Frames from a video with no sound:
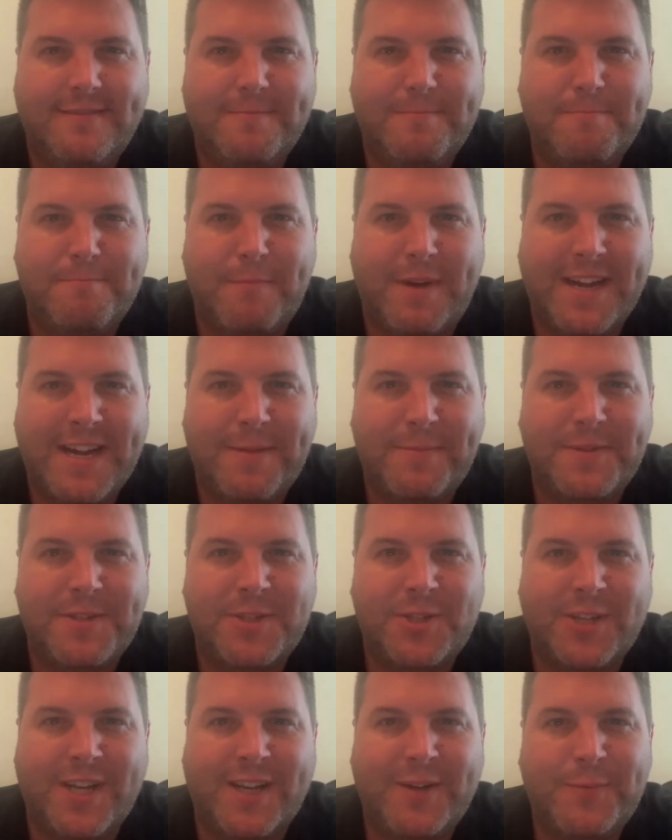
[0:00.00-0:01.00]
My name is
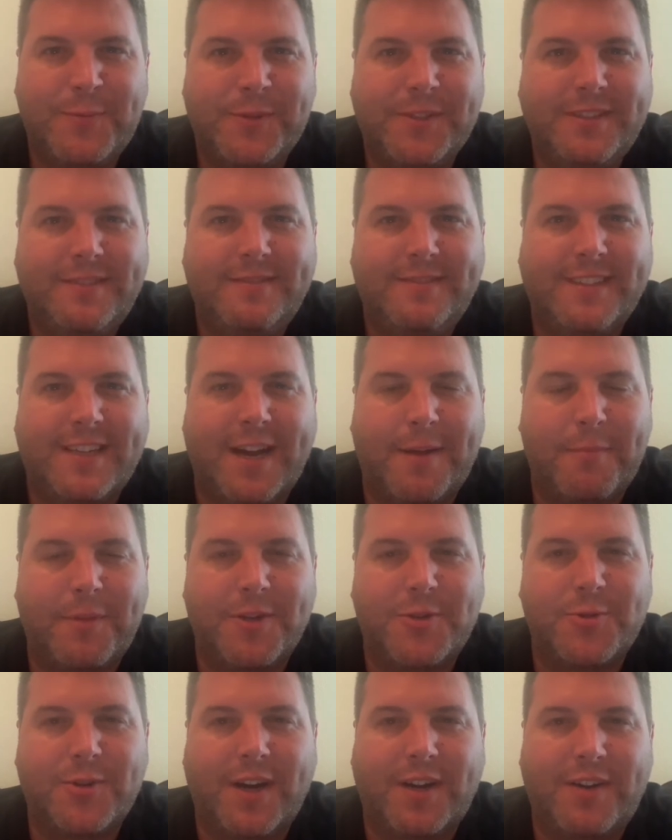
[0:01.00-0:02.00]
Chad Wood, and I'm the
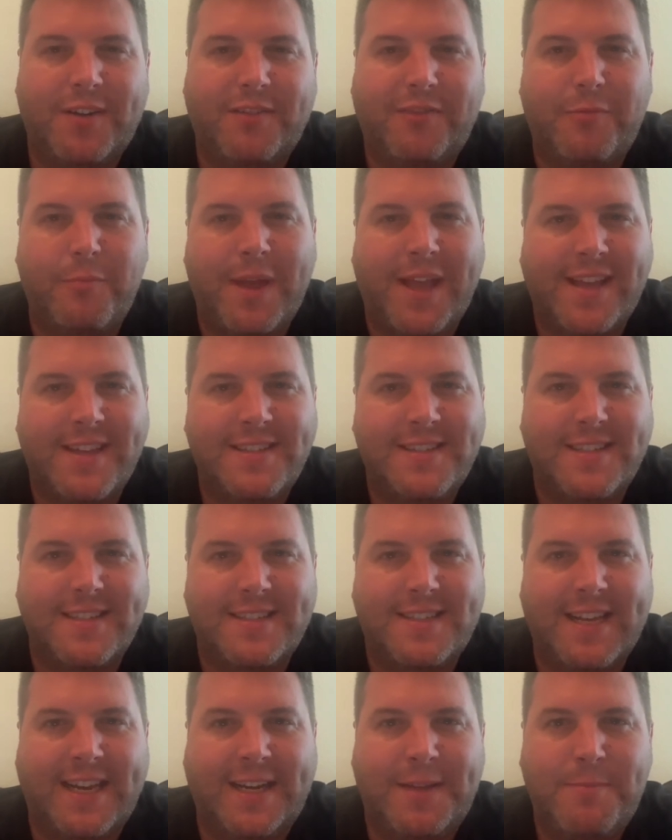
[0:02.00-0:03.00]
Director of Bands at
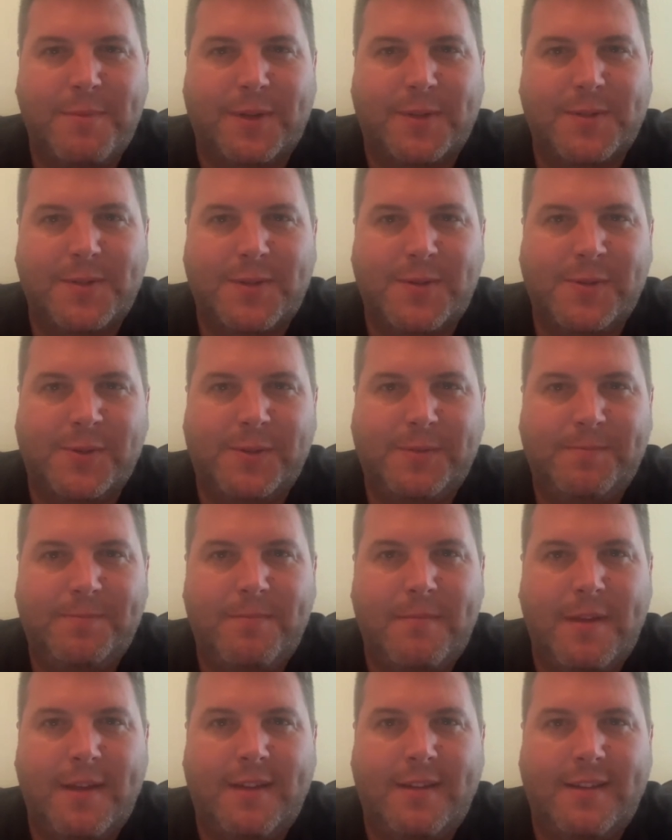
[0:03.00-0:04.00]
Staley Middle School.
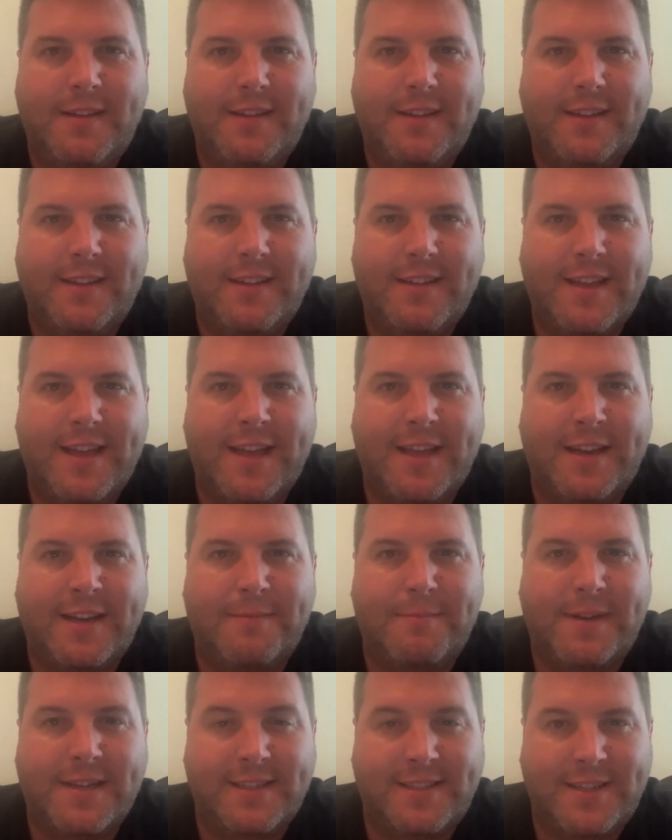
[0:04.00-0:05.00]
And
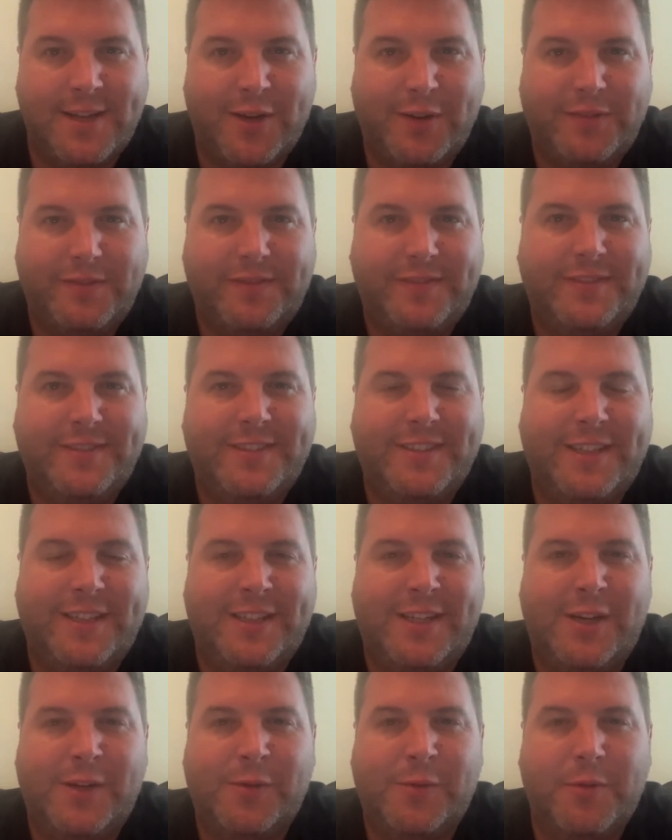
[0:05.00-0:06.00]
myself,
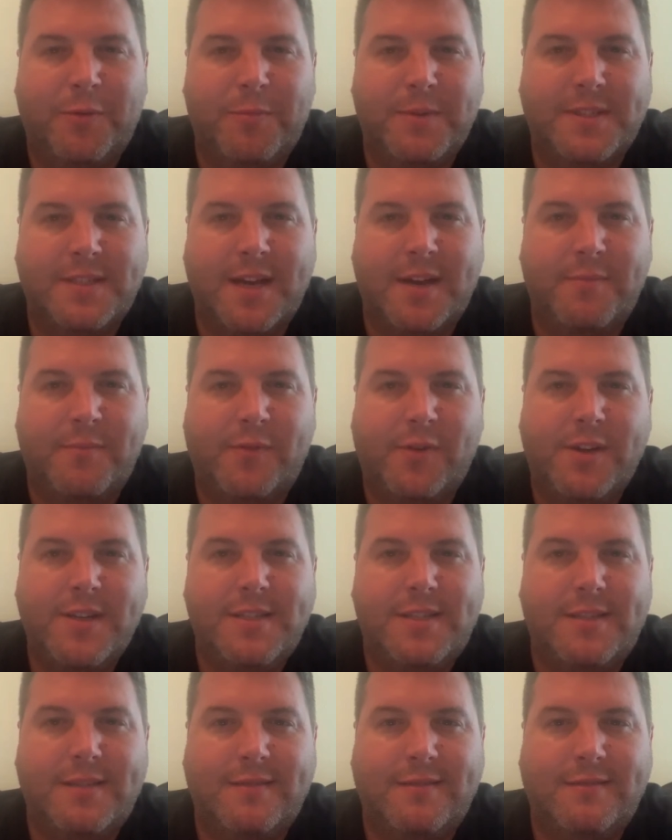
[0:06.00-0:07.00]
along with Ms.
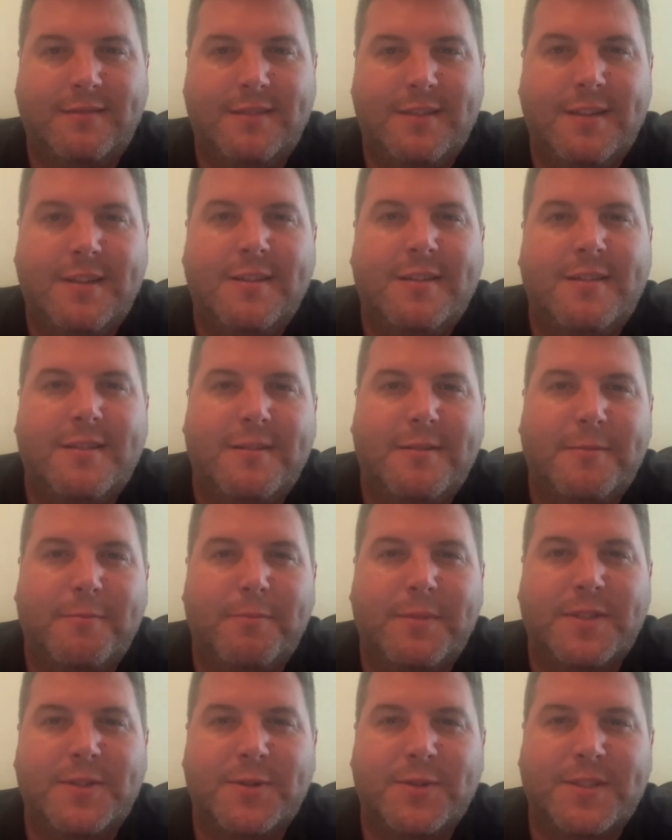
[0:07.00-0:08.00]
Humphreys,
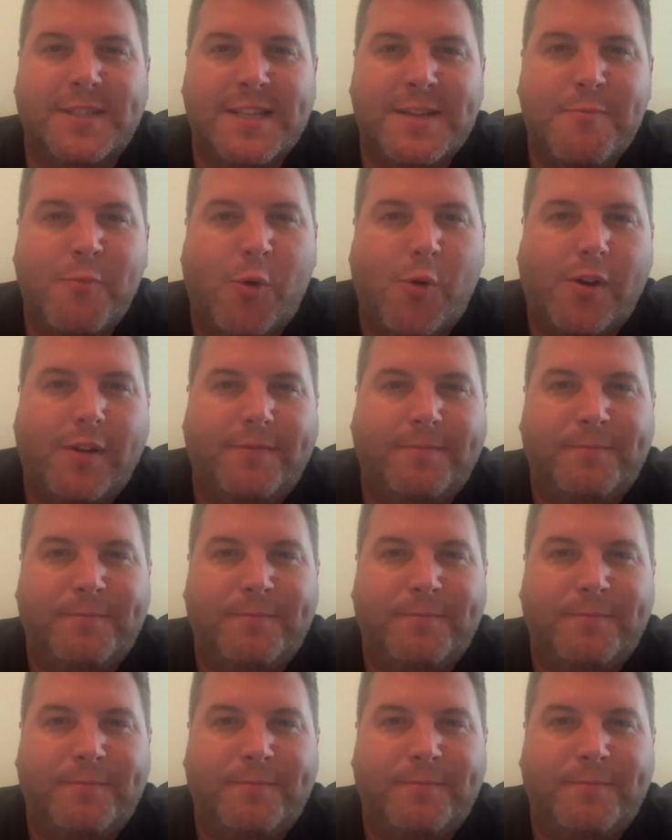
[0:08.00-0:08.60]
Mr. Seymour,